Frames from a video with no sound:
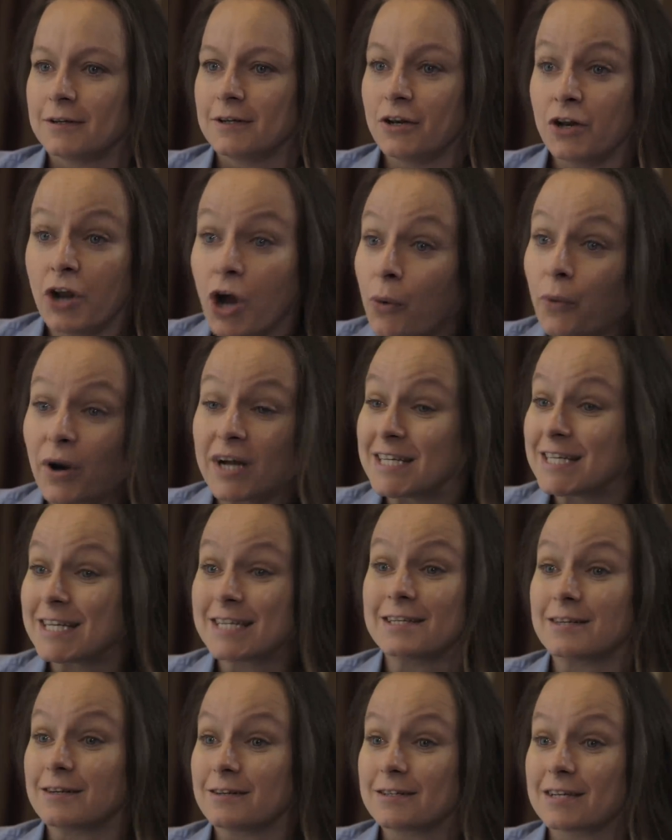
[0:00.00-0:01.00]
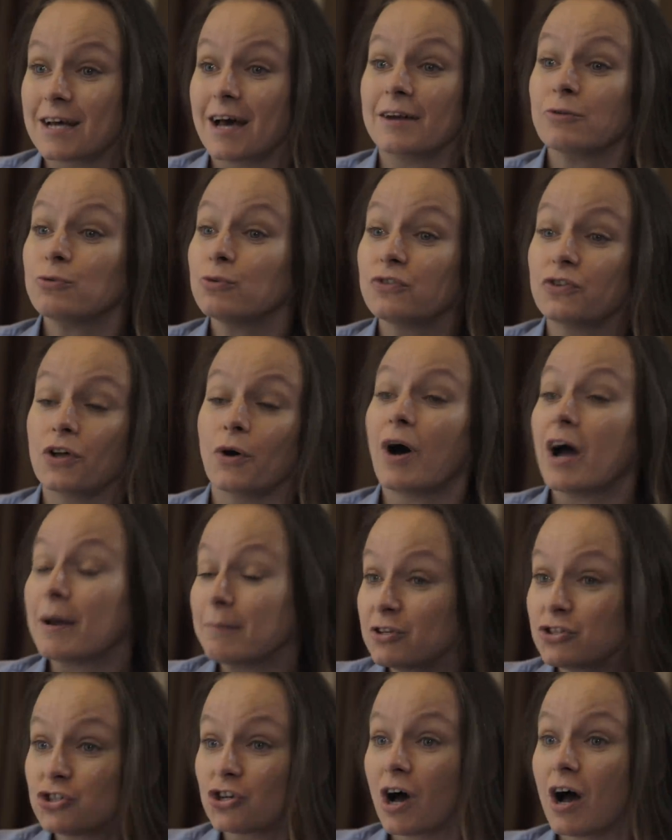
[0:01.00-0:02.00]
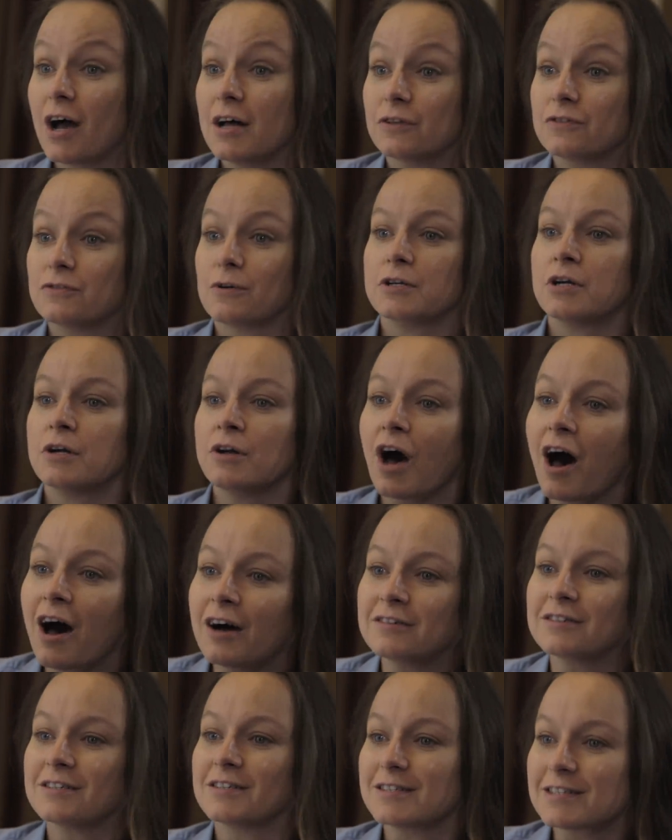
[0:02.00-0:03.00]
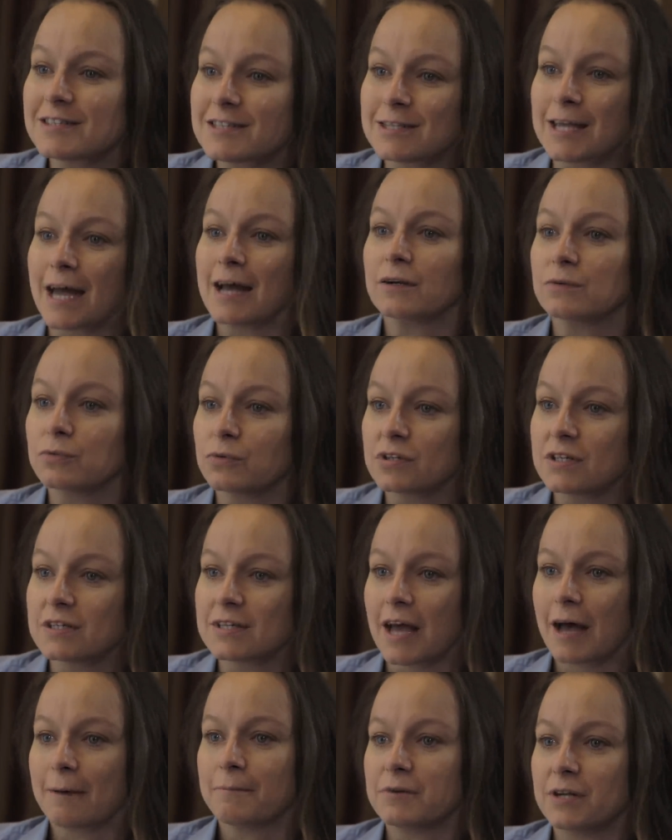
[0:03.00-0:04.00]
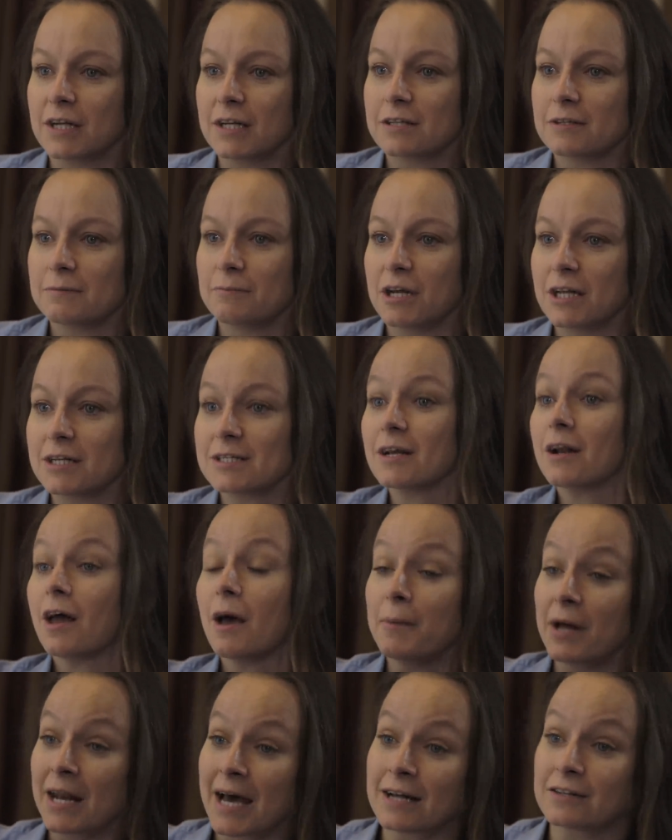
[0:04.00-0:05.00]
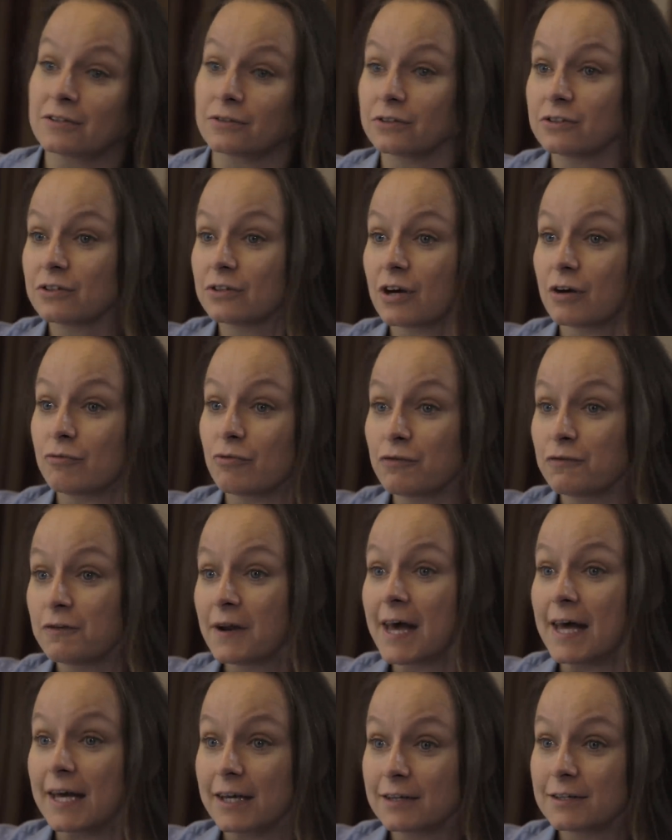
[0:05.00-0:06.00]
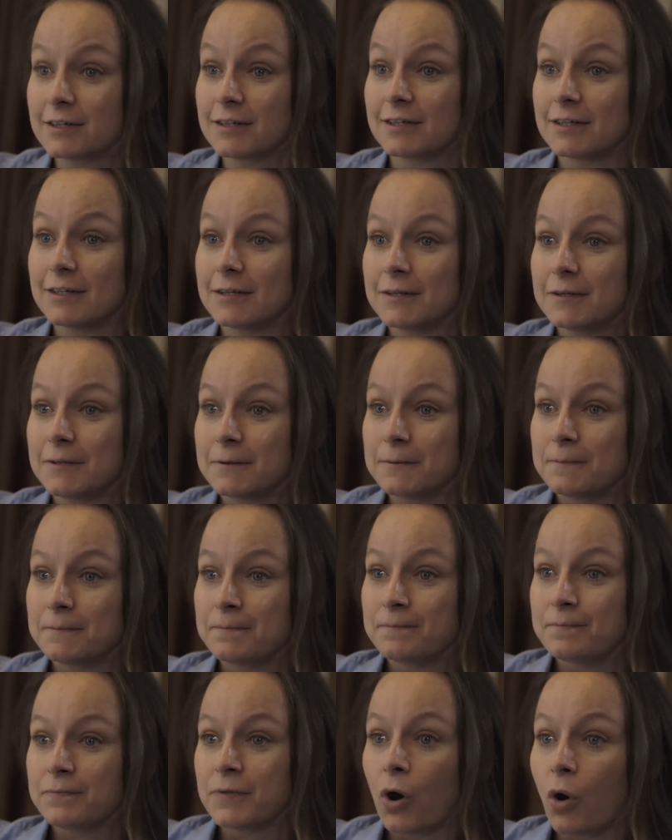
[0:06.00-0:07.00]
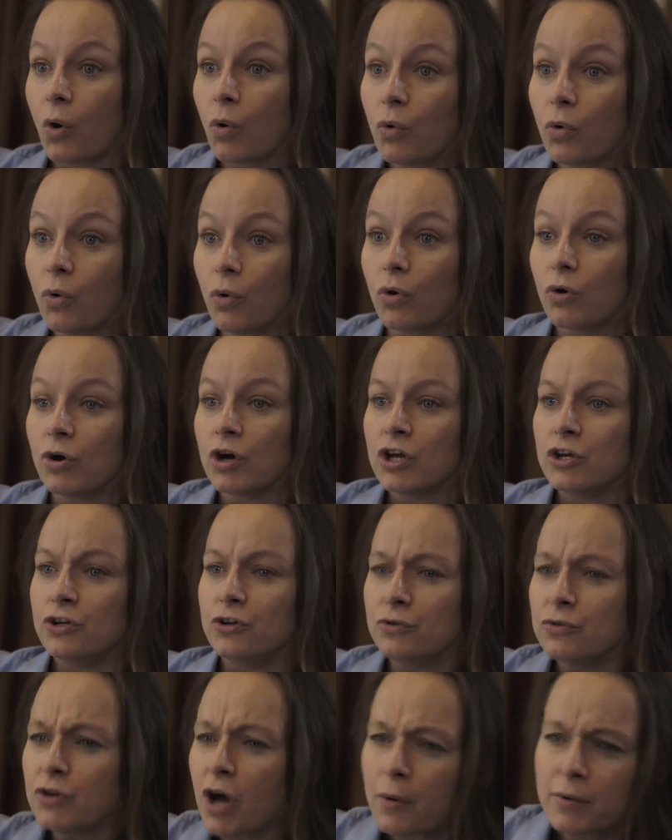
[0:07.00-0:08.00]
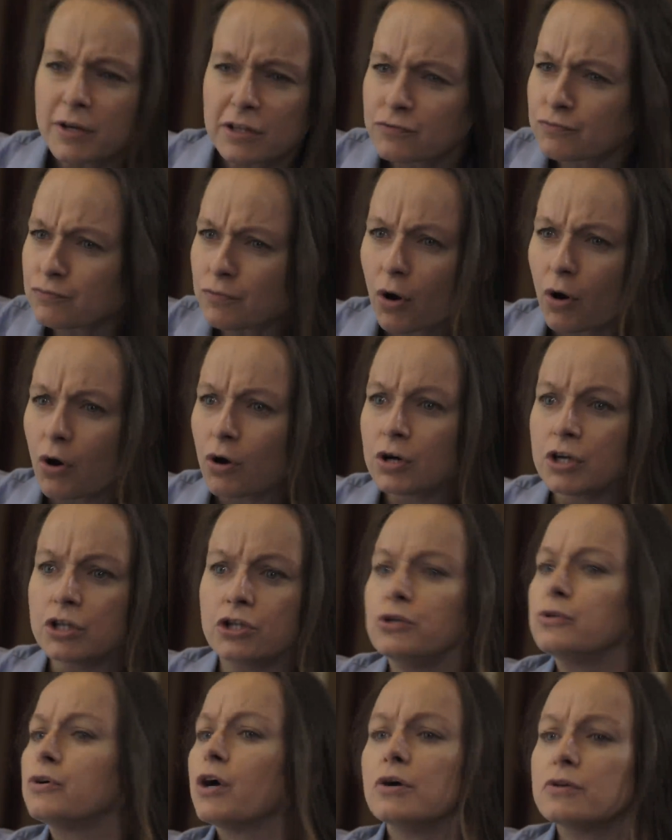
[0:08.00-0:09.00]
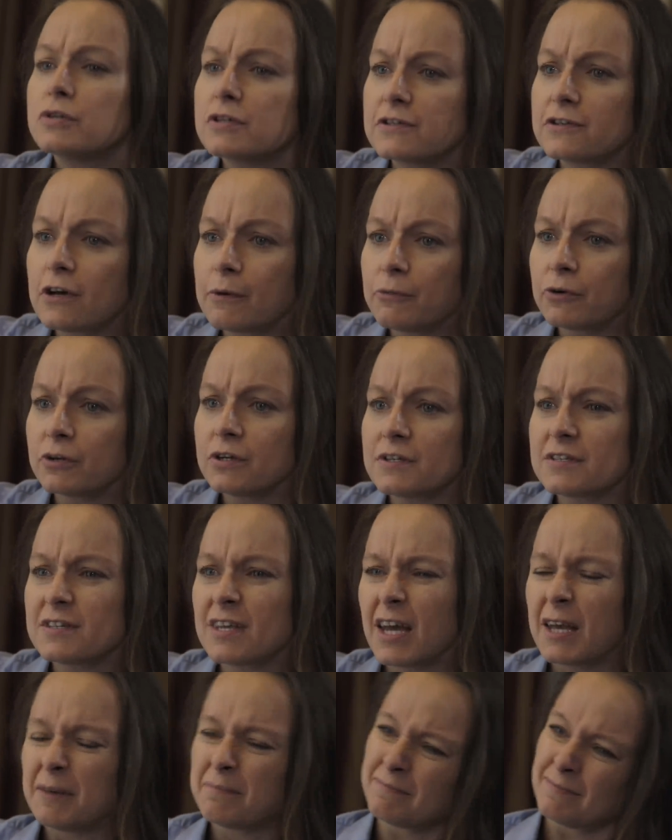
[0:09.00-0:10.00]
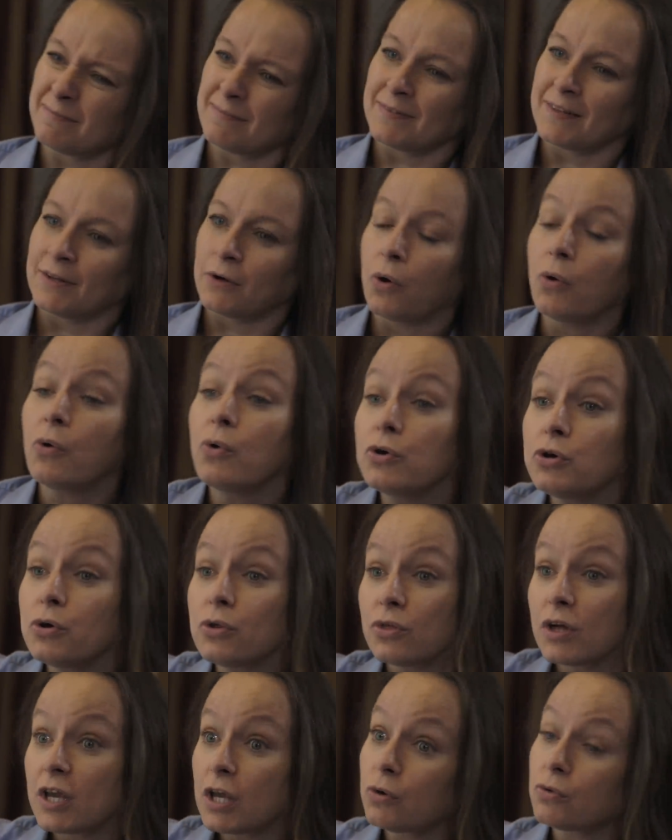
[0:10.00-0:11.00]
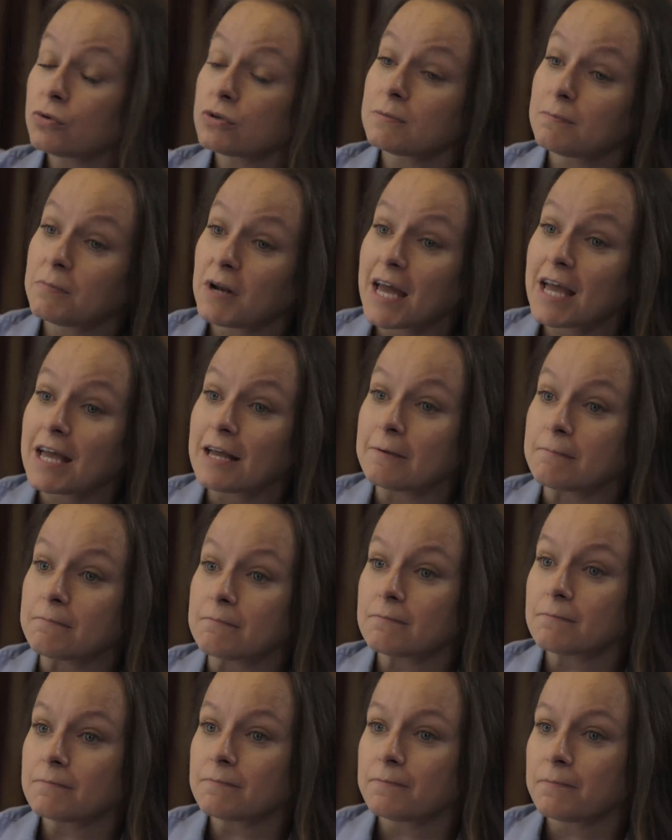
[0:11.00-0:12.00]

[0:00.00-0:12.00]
No, I didn't. And also, I'm a child, so I don't understand what is happening to me until I'm an adult and I reflect or you know it's wrong and you go to someone and say, or you think you're to blame